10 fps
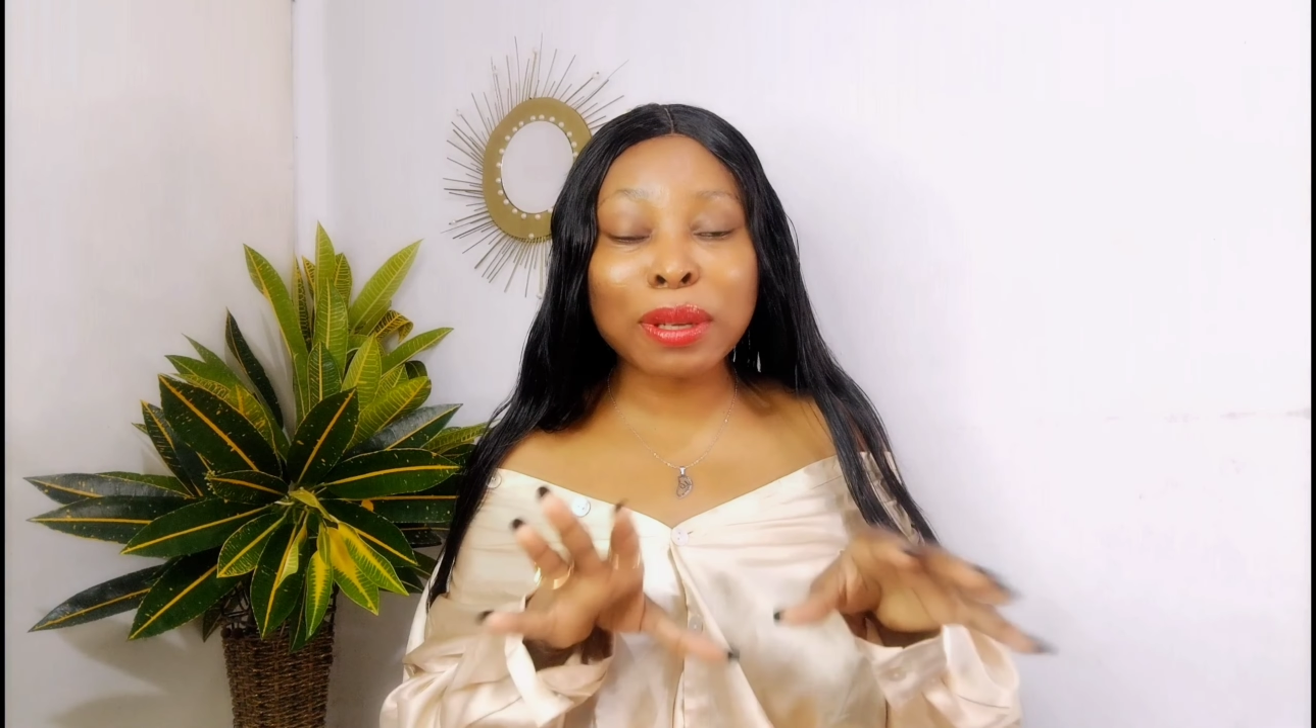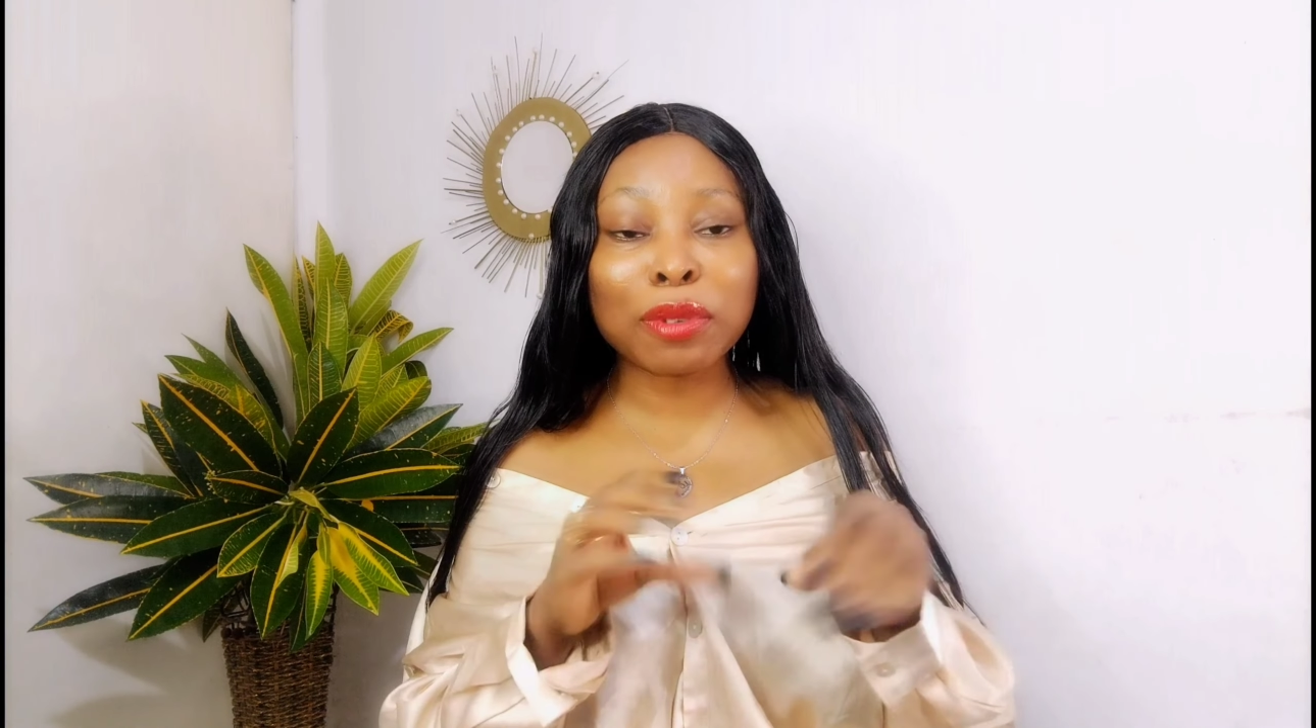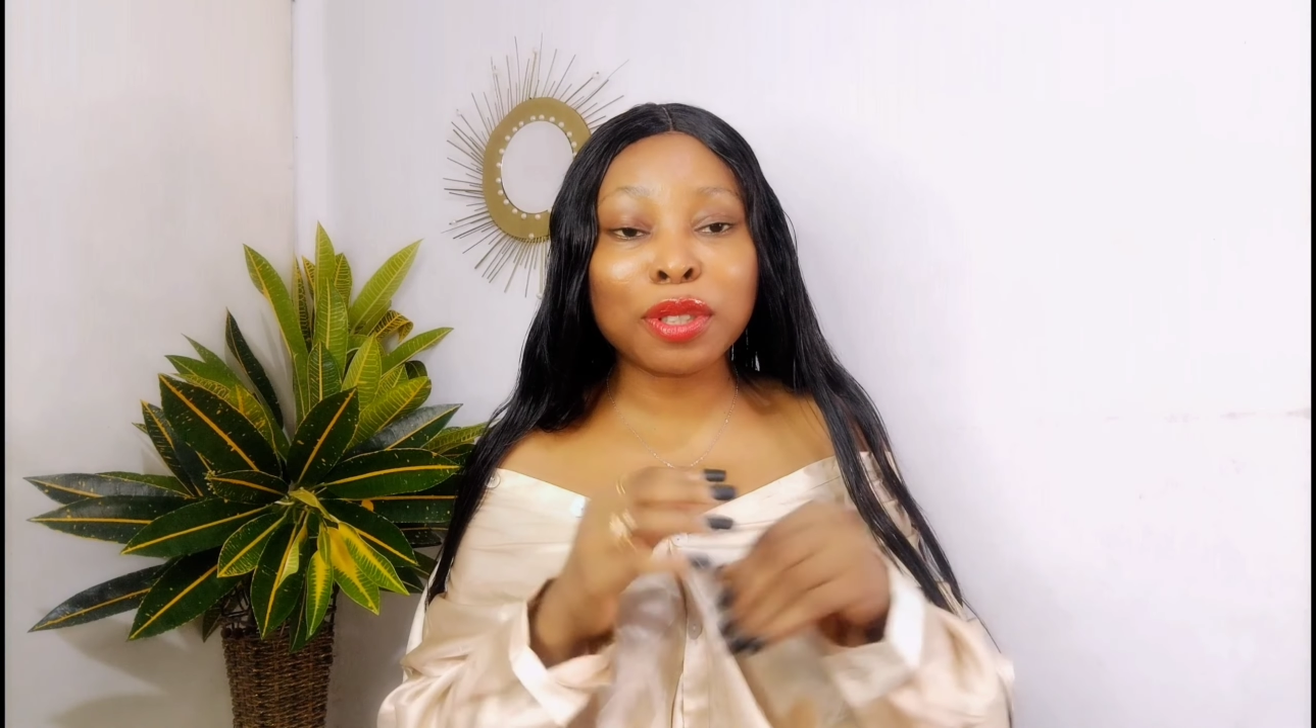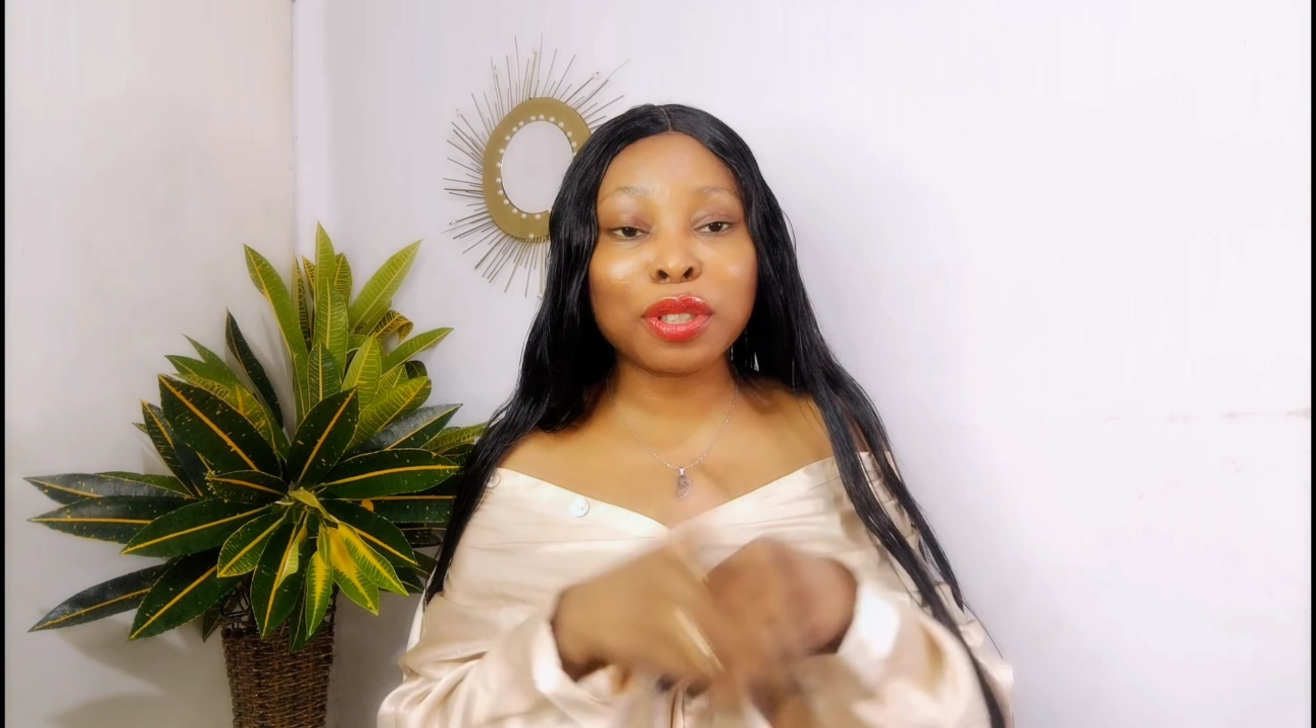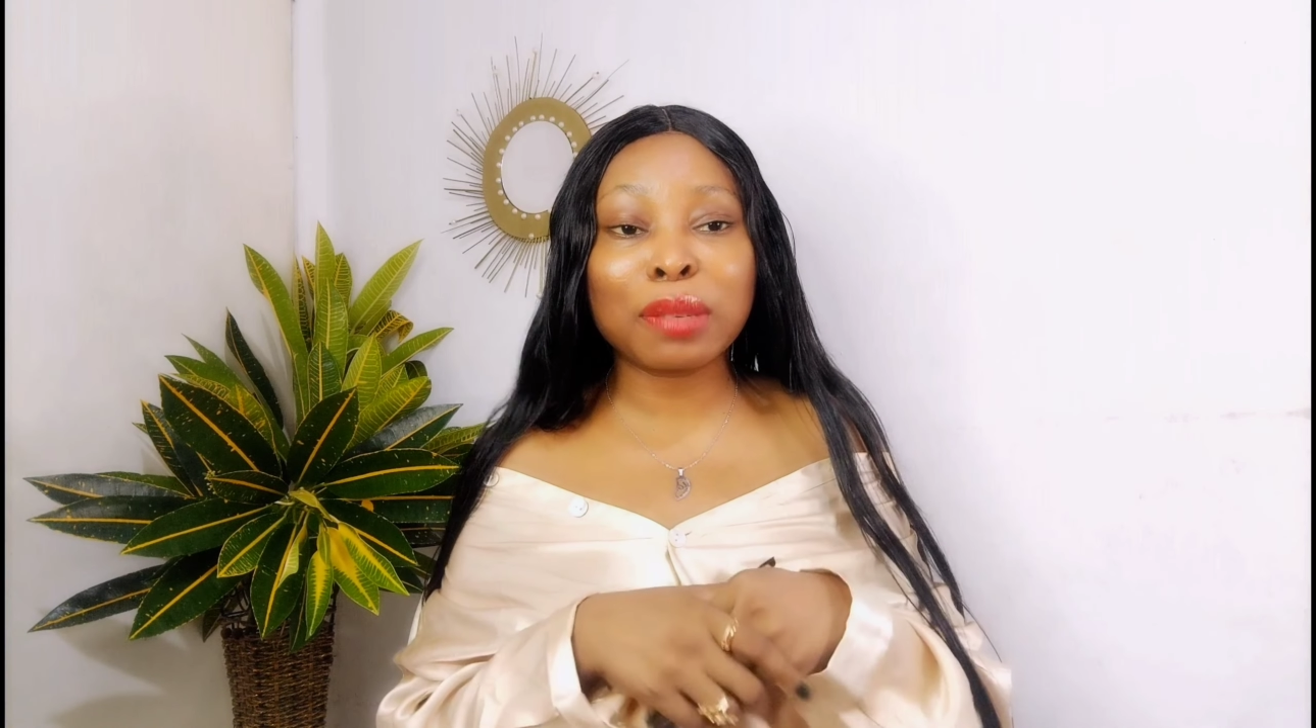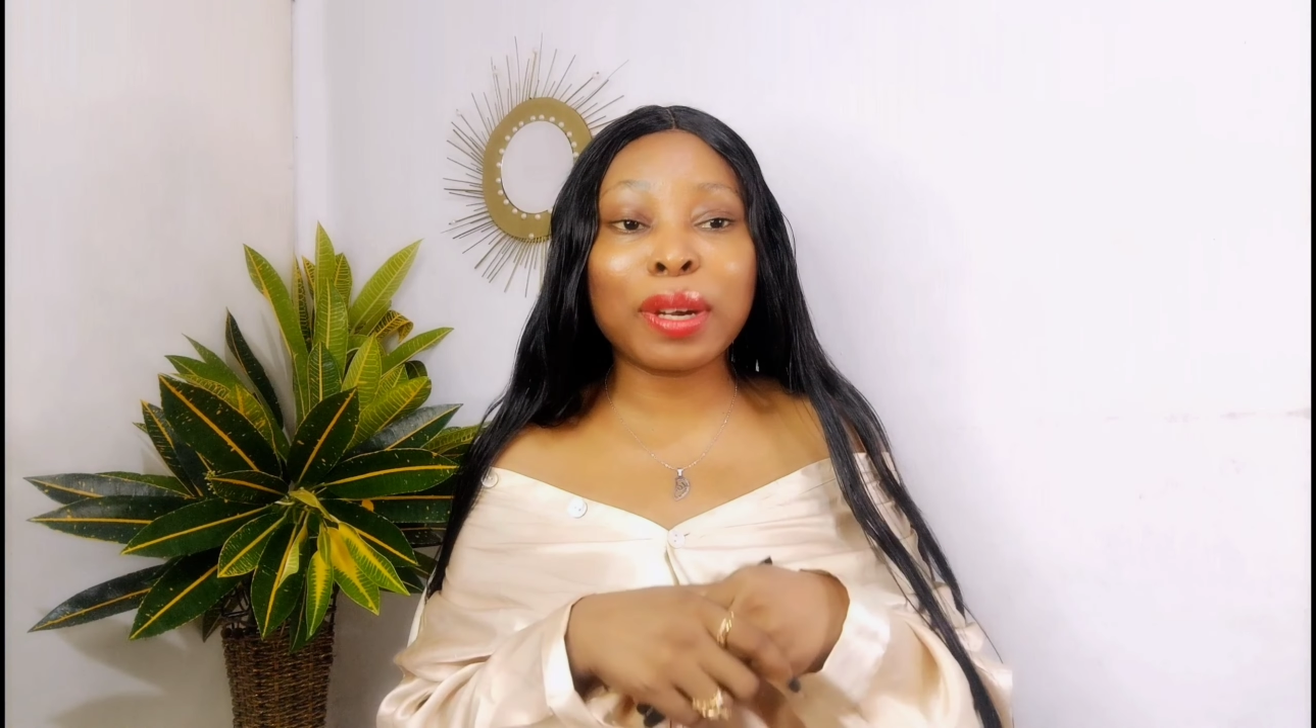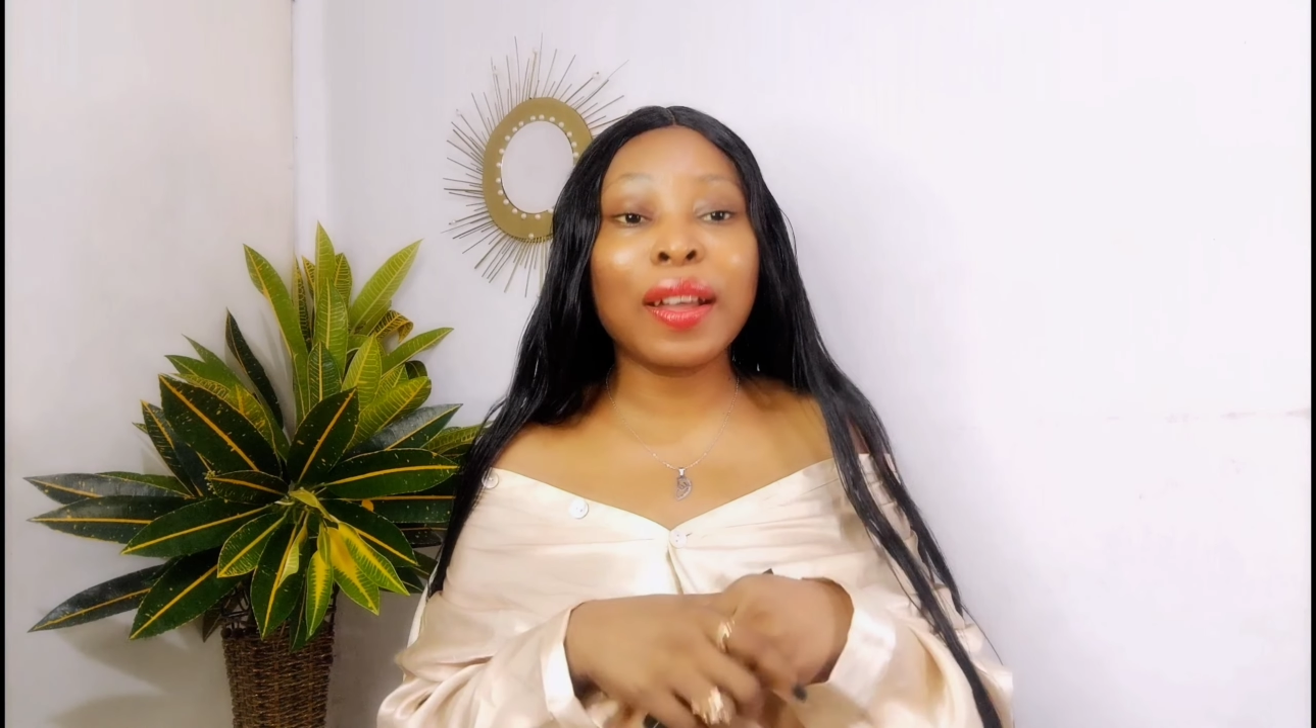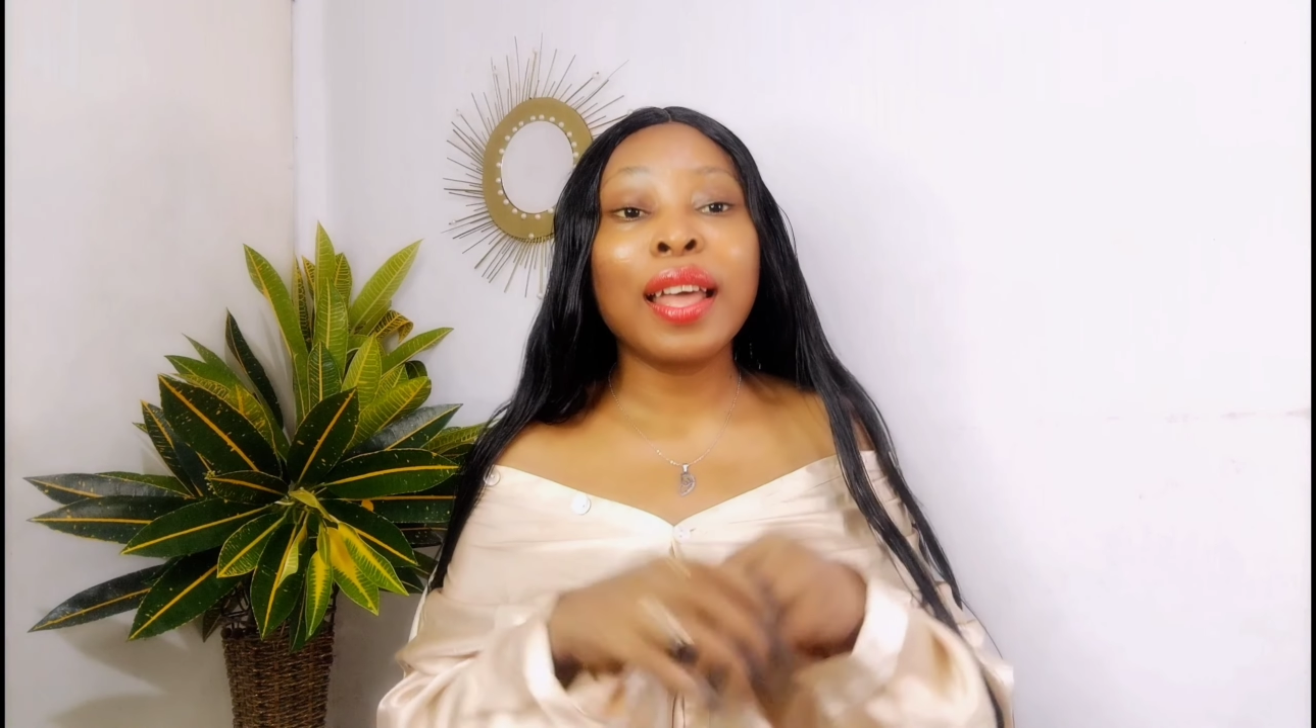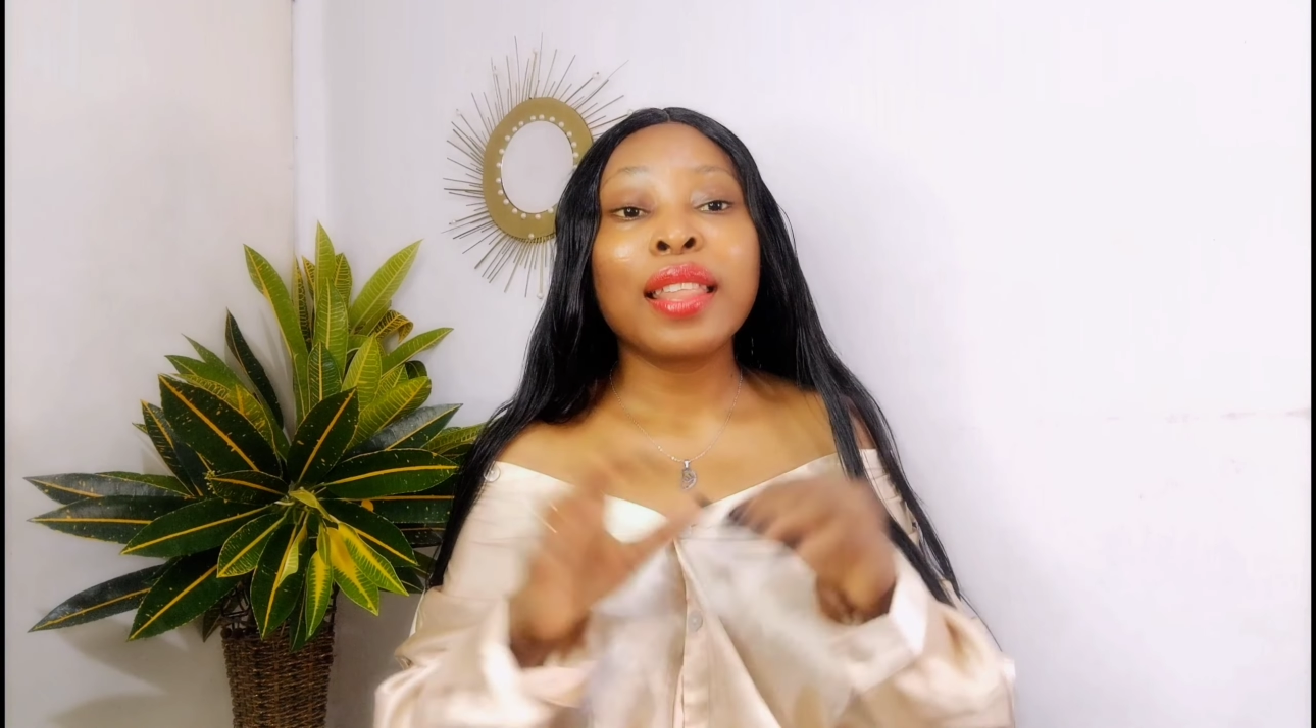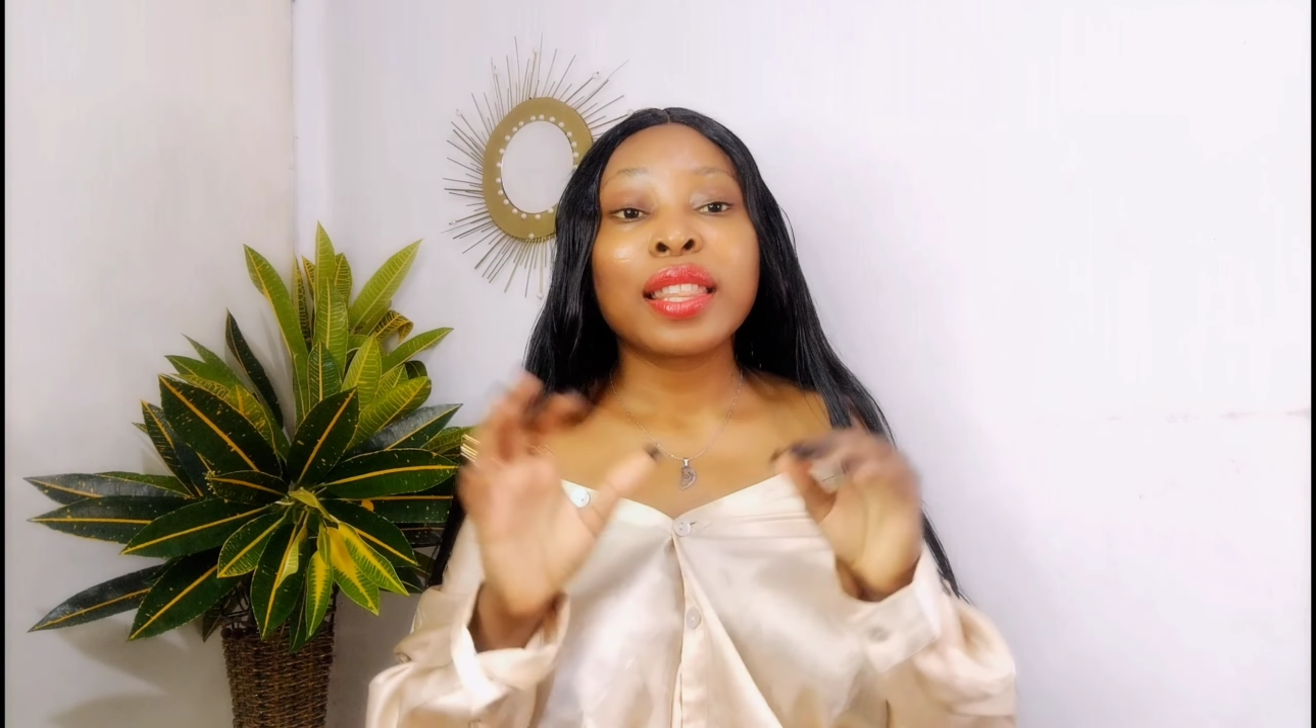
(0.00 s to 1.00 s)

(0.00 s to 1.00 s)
I'm going to talk about,